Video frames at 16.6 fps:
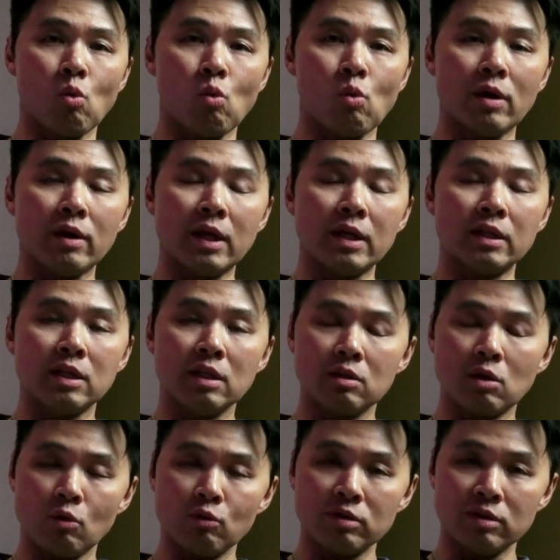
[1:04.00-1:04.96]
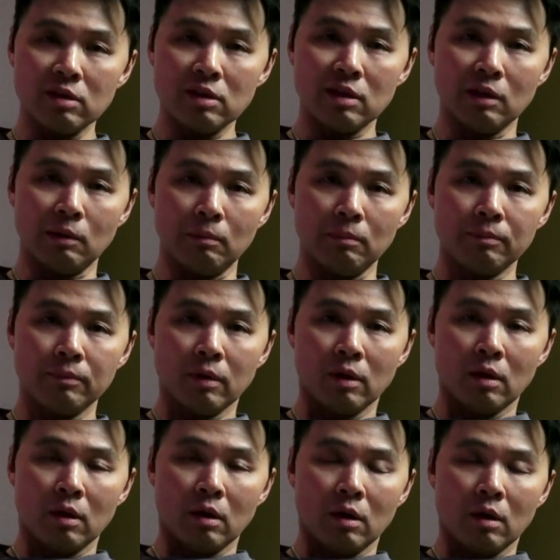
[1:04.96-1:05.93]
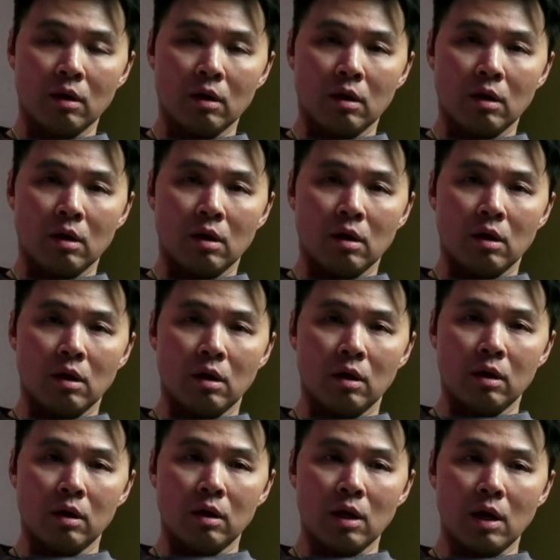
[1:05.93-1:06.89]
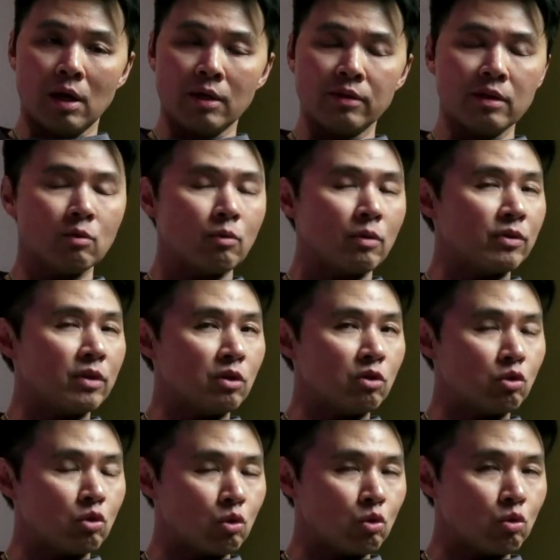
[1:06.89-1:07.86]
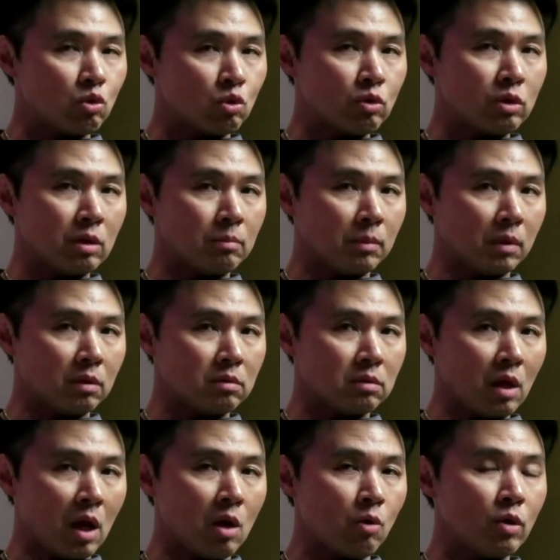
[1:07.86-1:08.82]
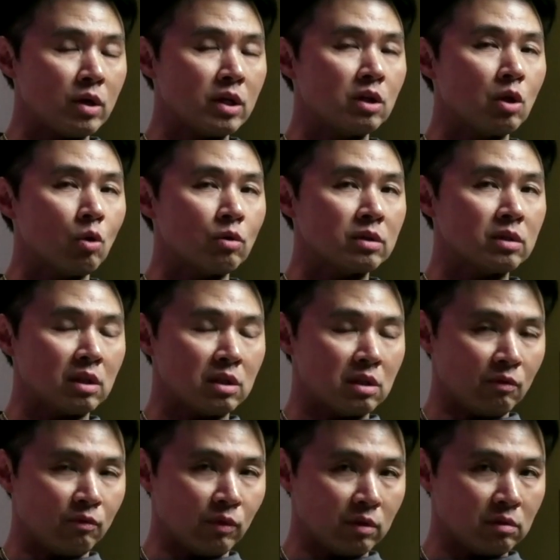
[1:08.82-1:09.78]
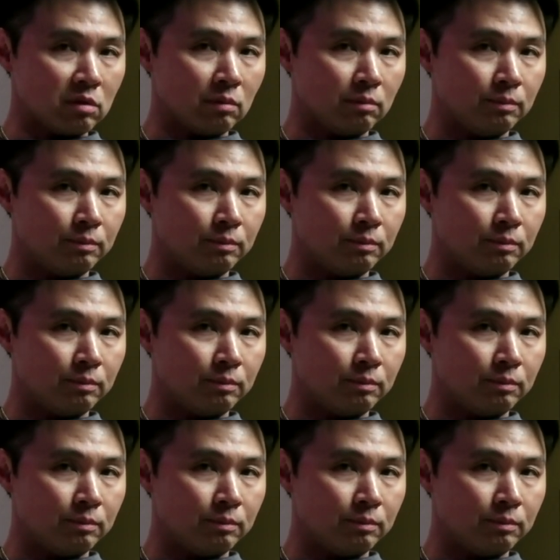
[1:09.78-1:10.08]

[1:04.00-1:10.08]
when I did go see him, I think within 2 treatments, I already noticed the difference.